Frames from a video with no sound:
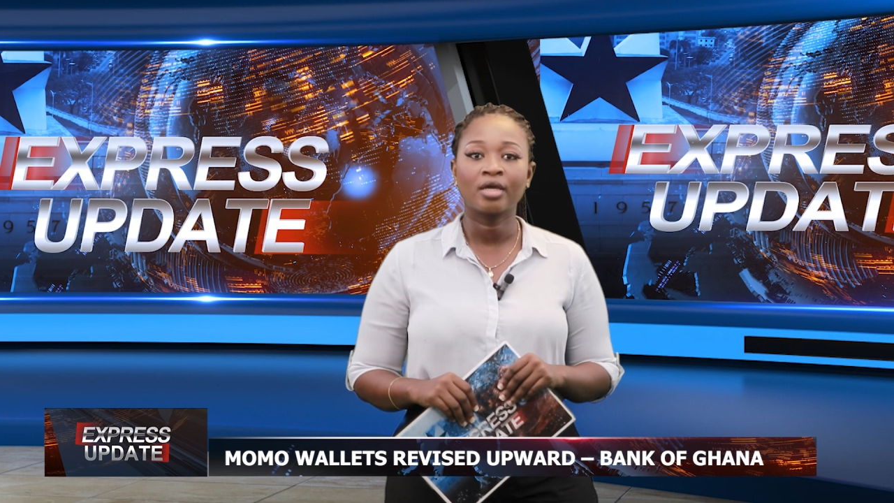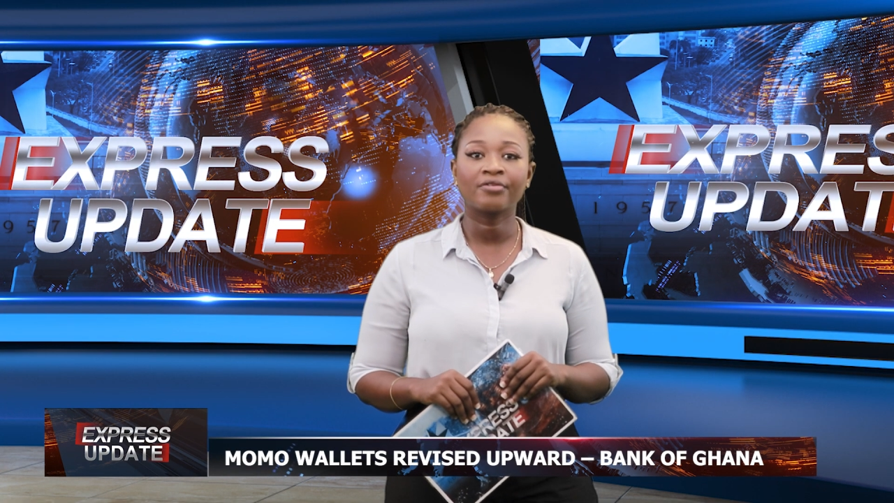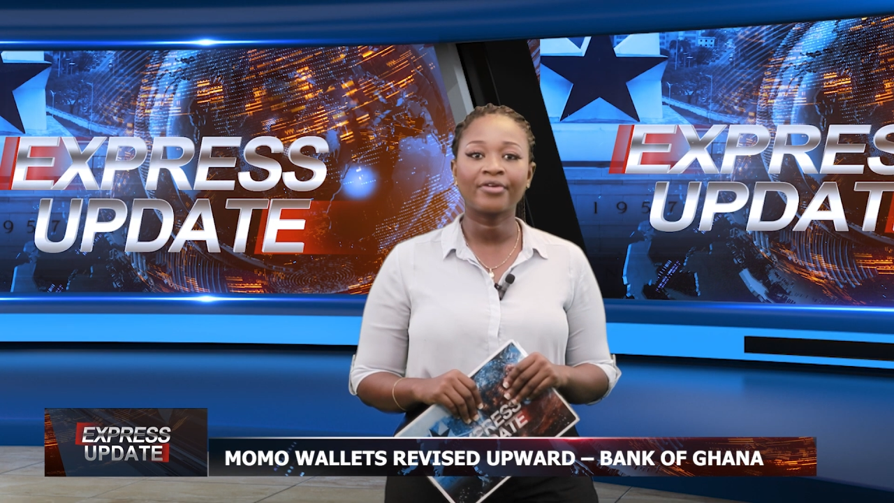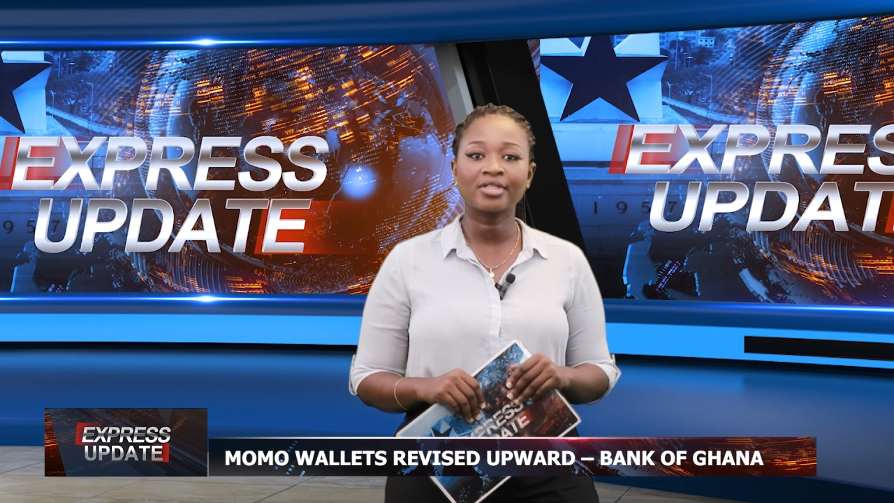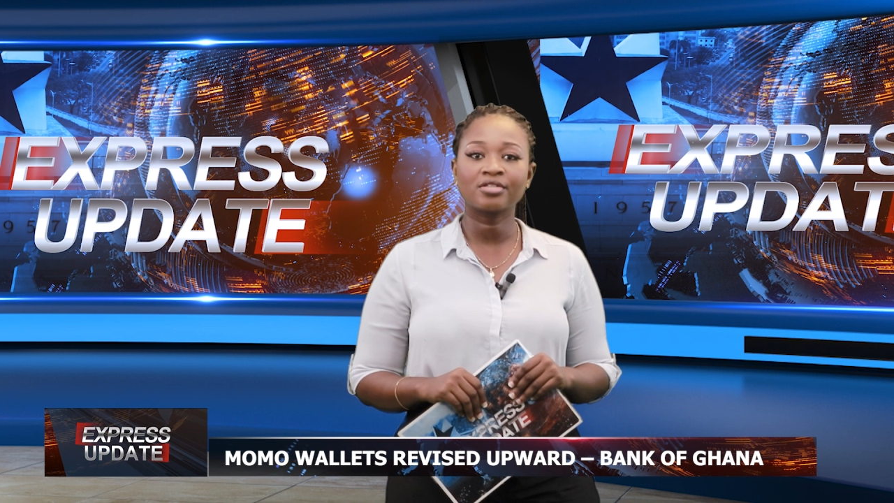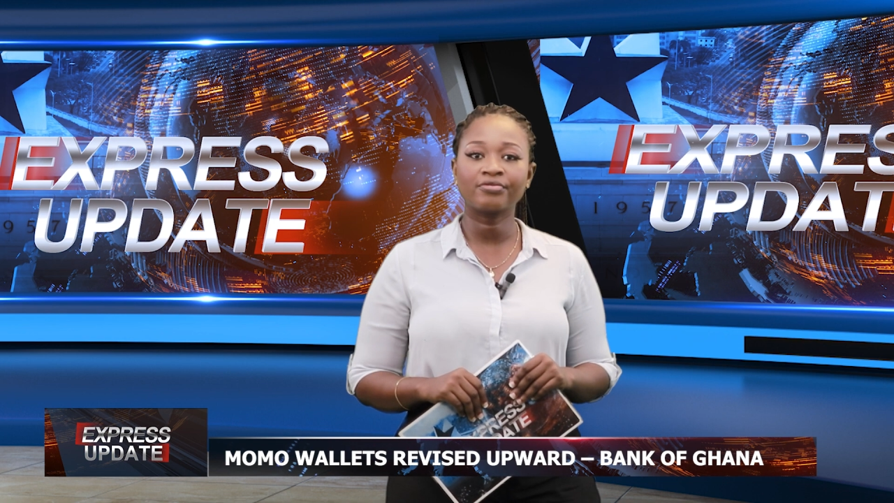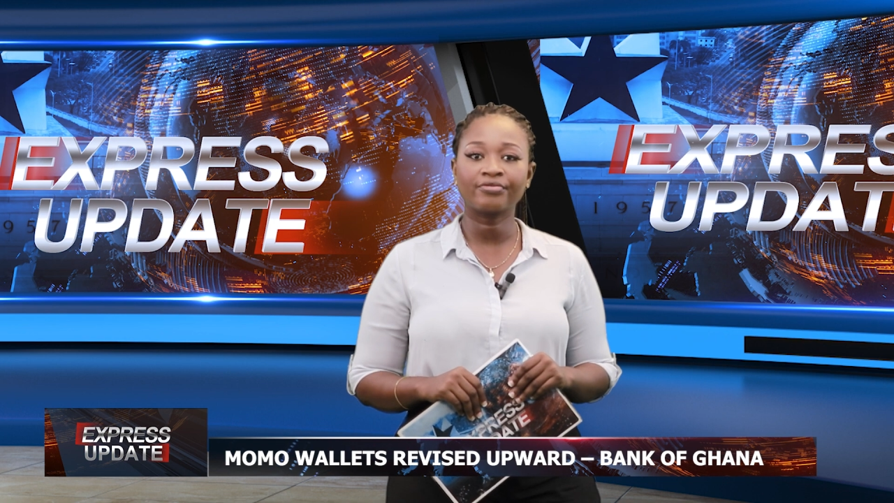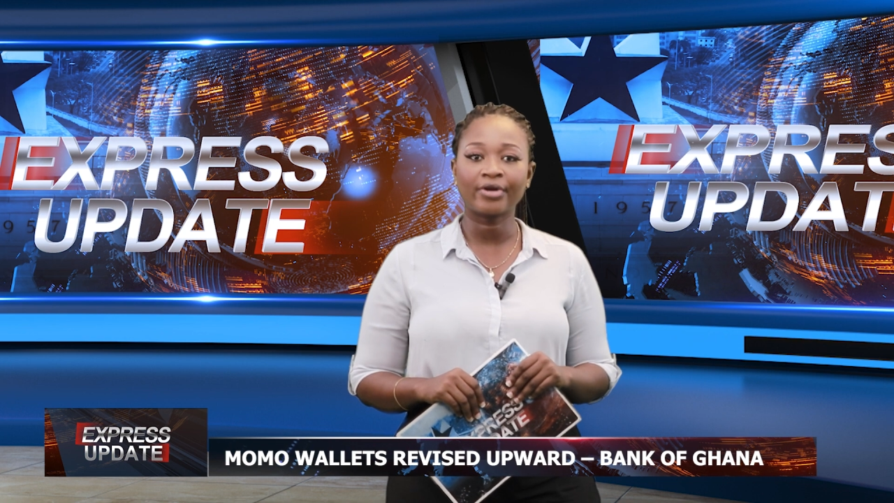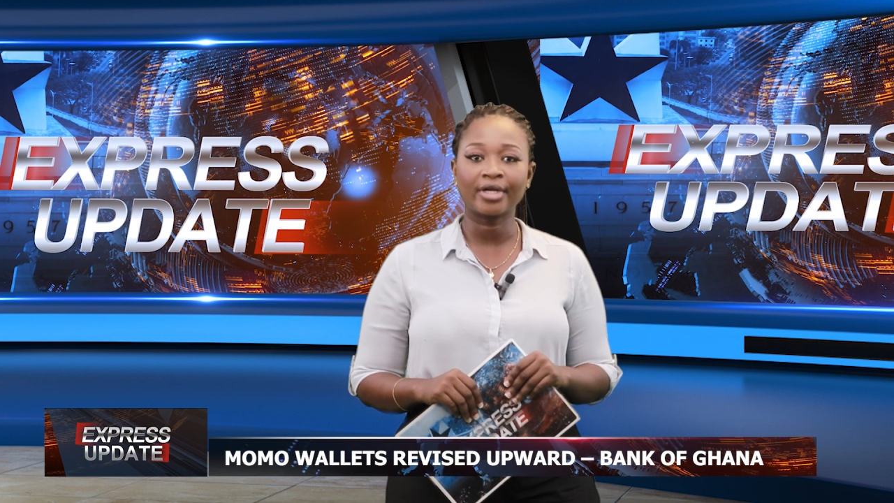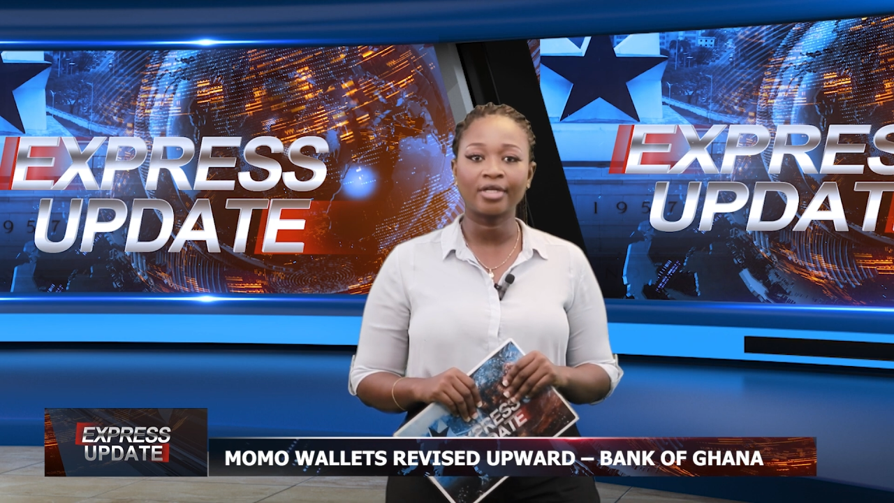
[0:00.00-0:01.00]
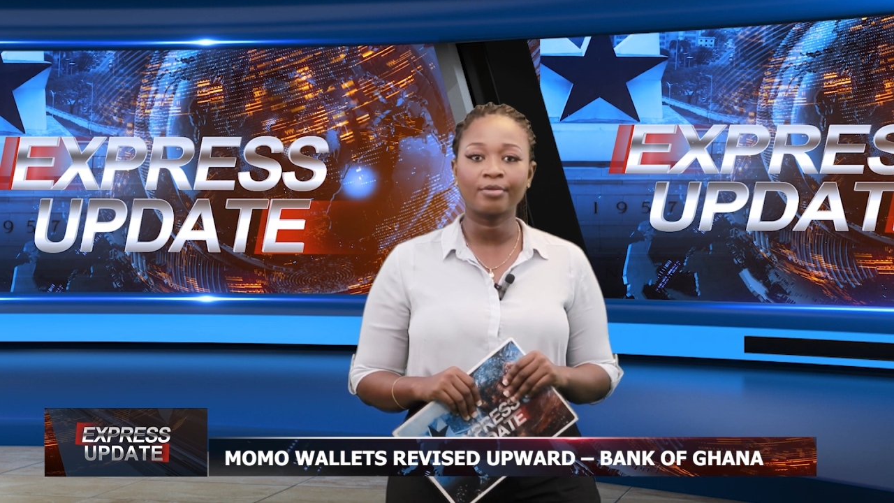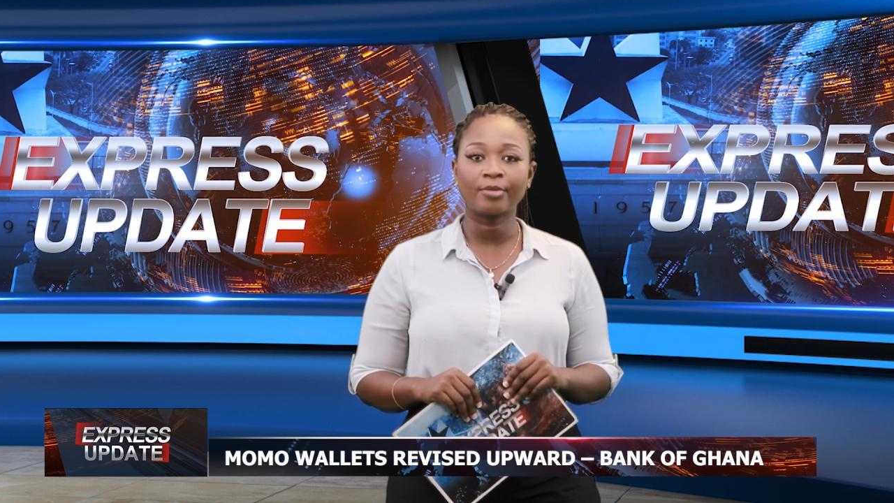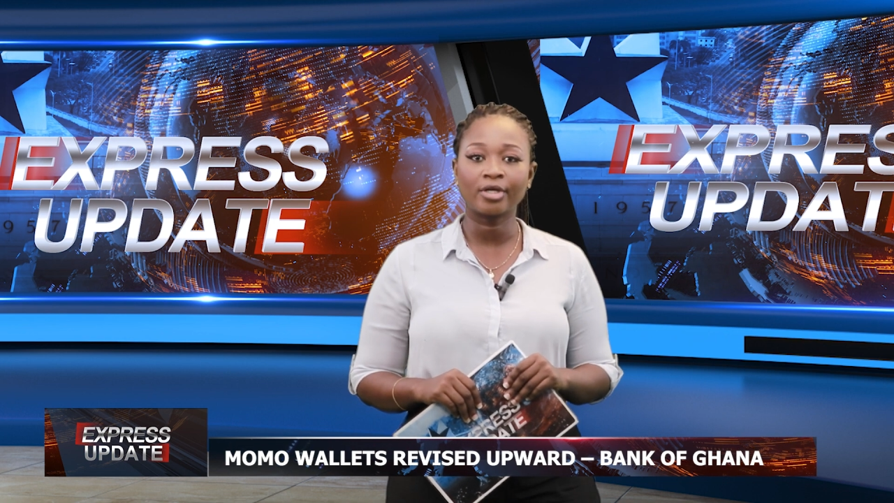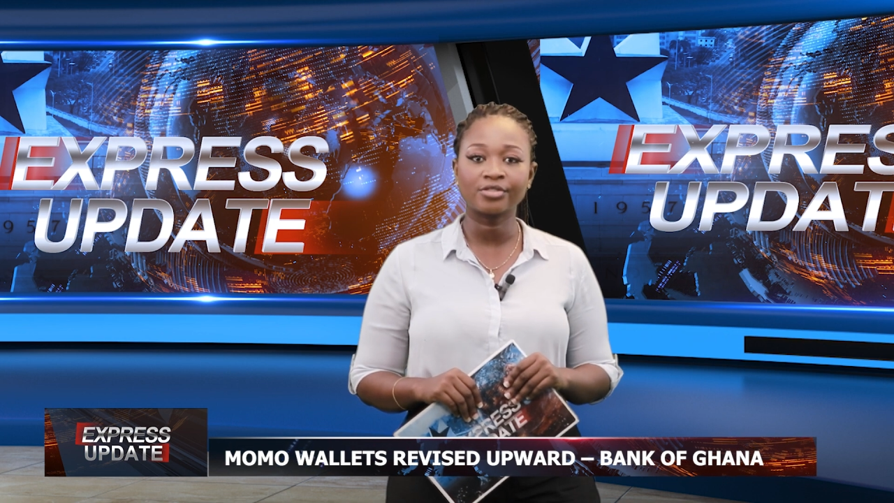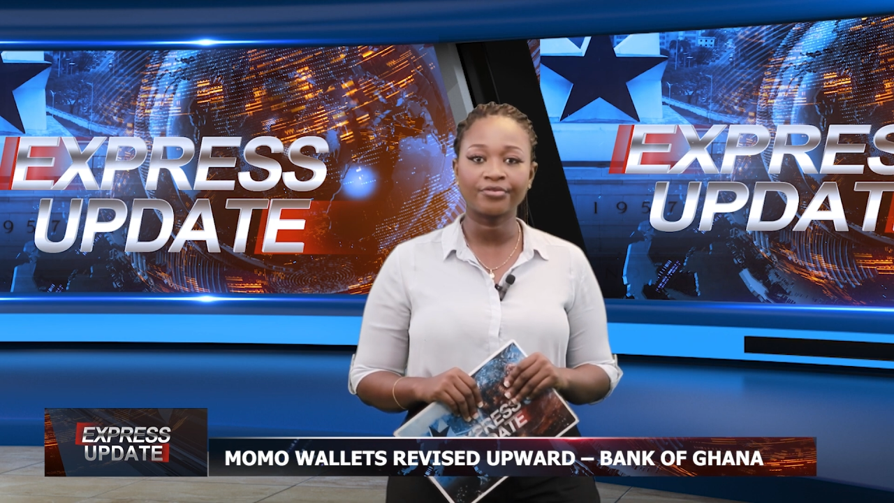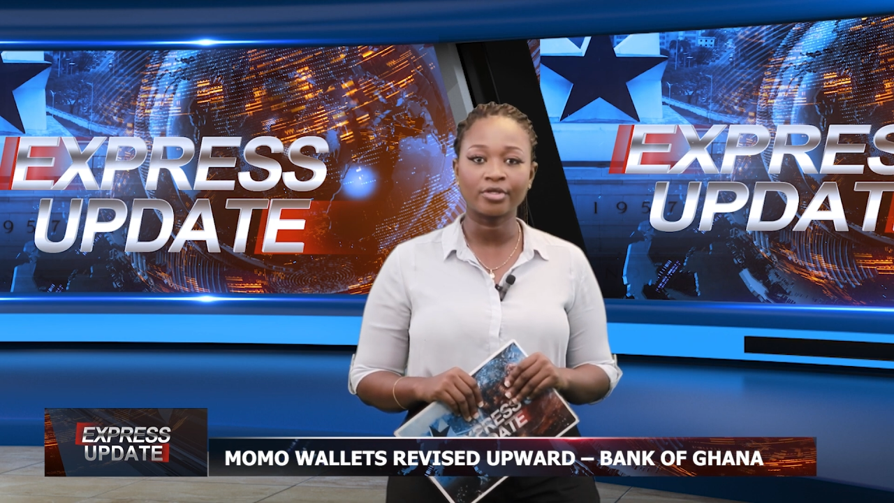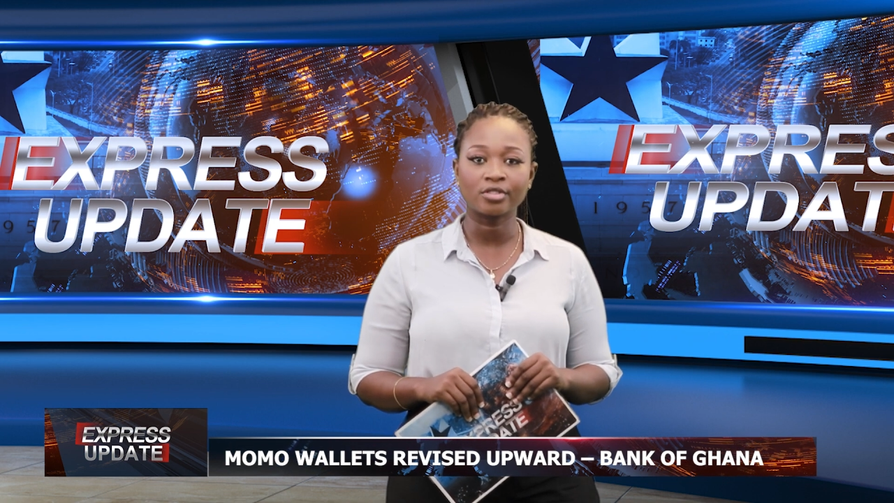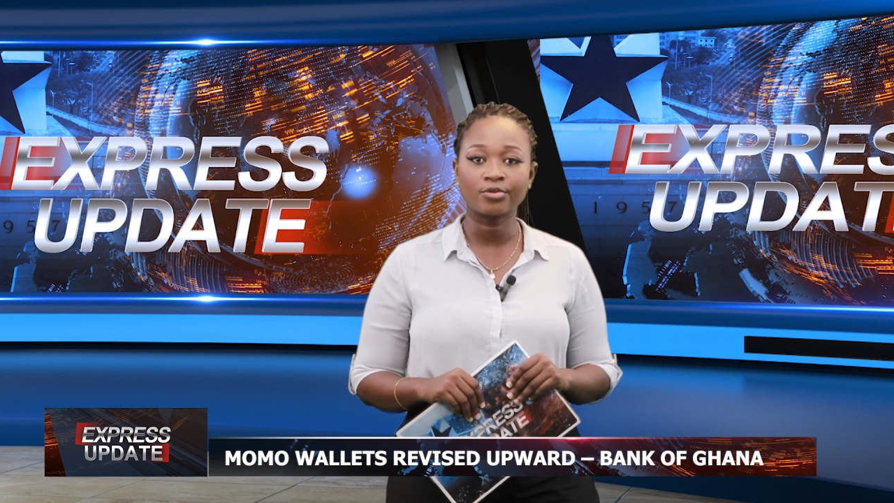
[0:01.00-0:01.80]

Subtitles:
effective Friday, March 1st,